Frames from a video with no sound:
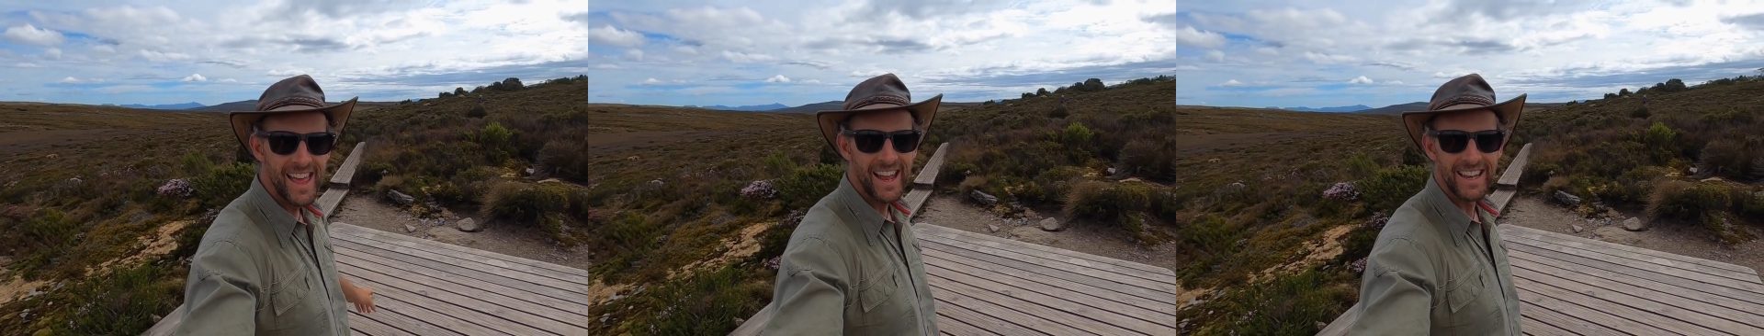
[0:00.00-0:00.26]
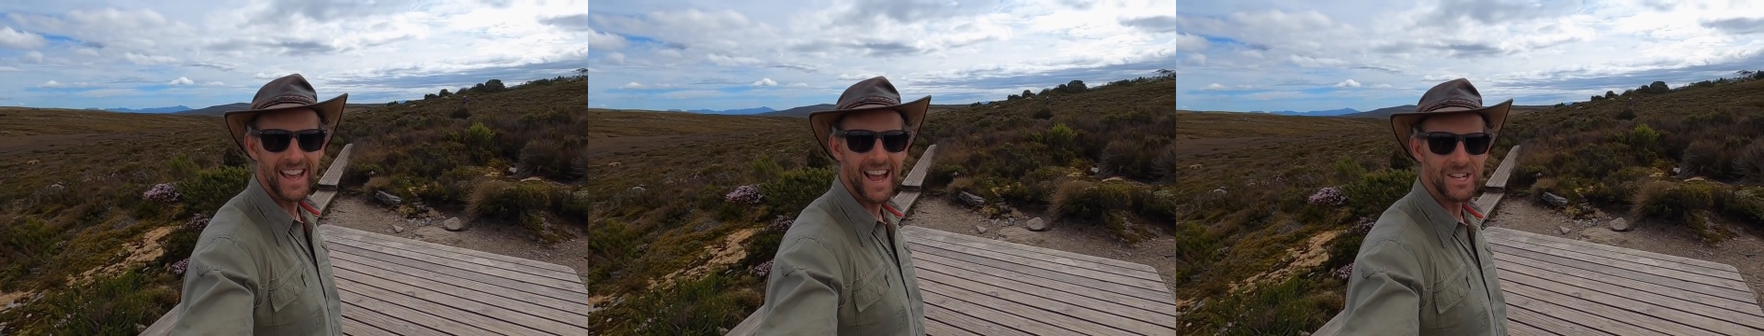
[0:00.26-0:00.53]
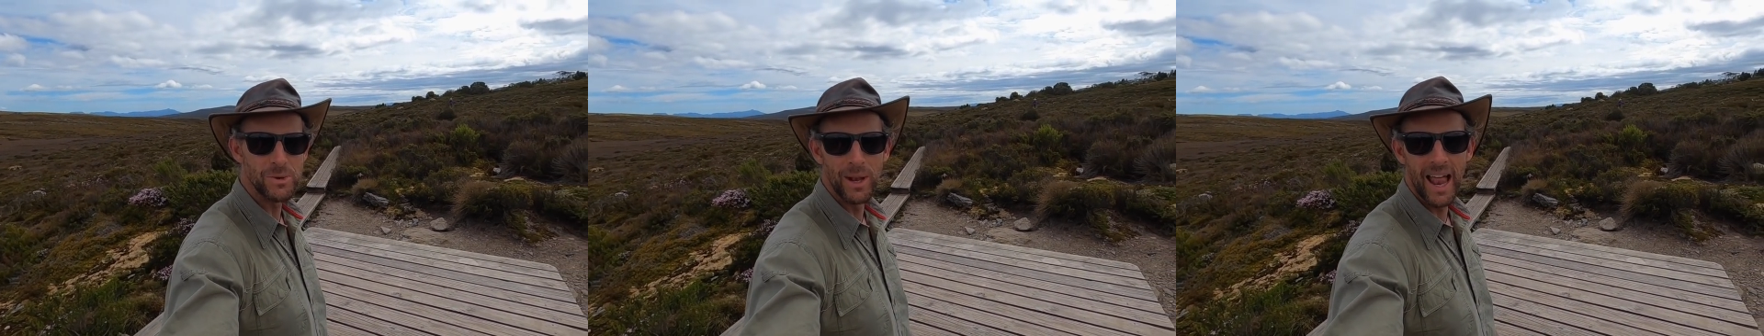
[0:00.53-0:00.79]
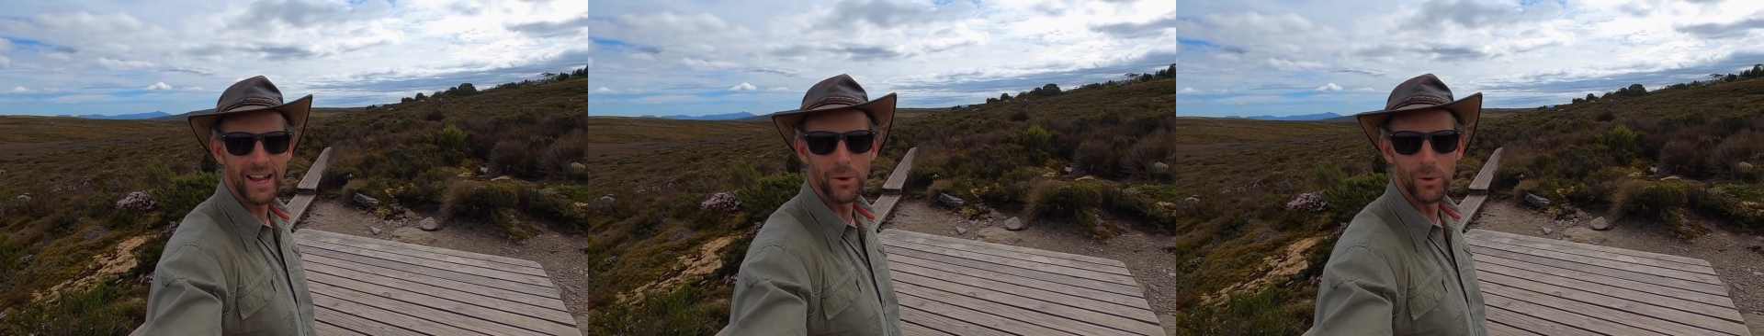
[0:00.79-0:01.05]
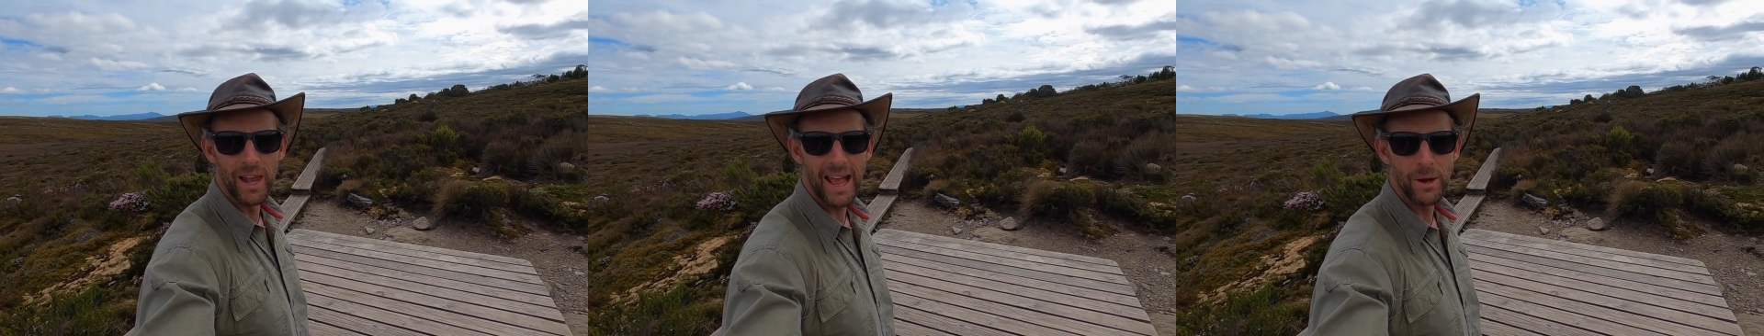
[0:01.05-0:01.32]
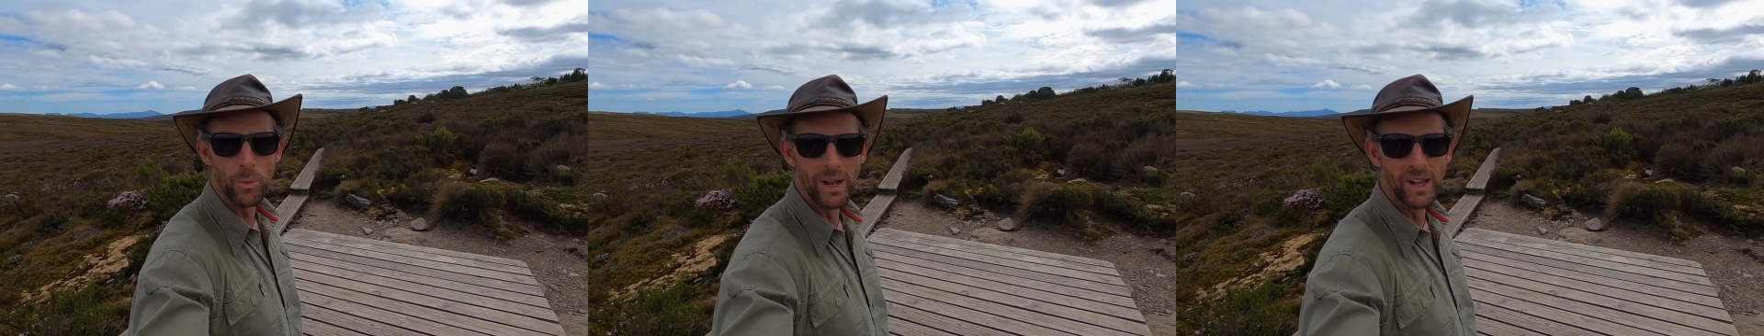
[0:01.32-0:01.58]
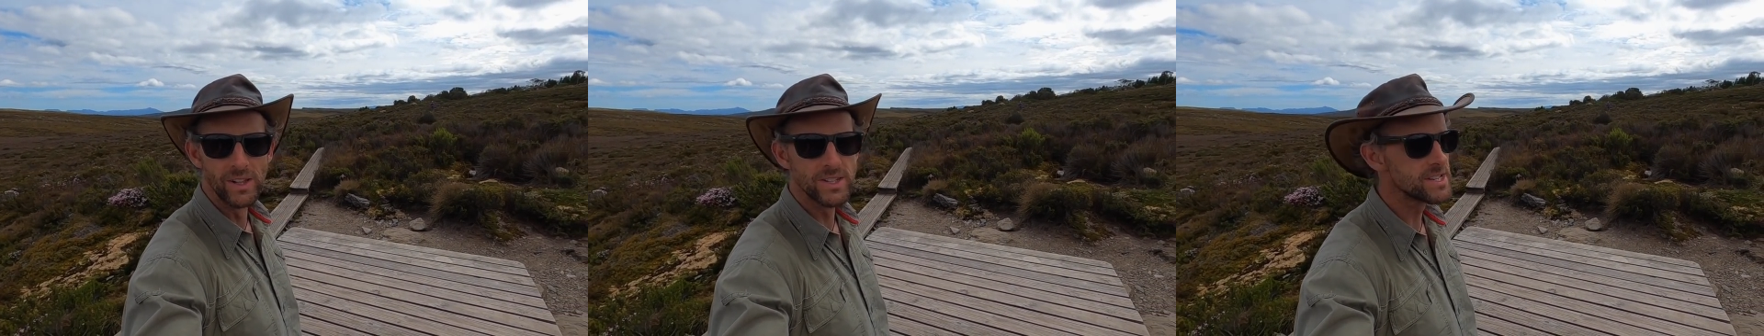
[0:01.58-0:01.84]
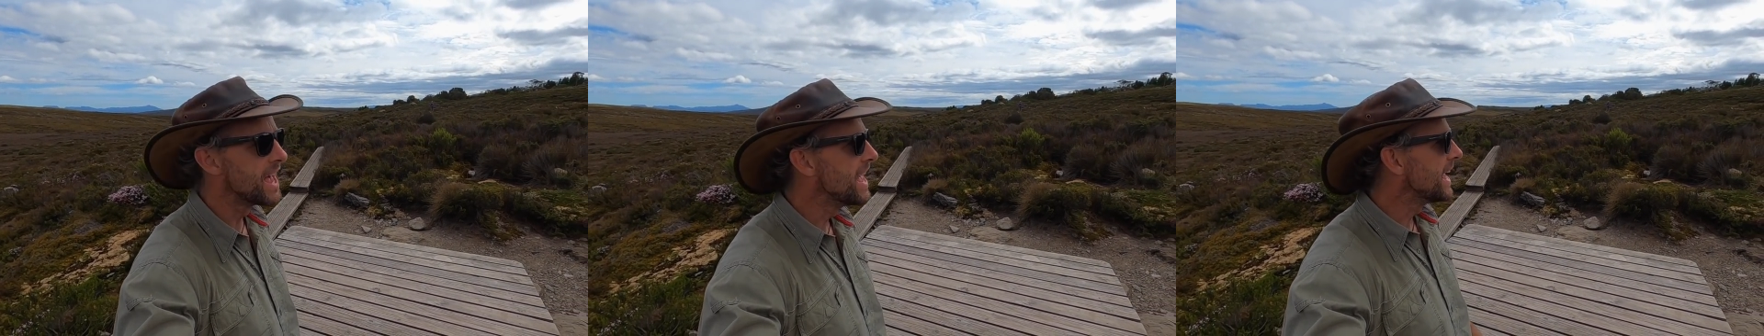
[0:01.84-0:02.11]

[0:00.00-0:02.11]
and get out to a lake called Lake Wills.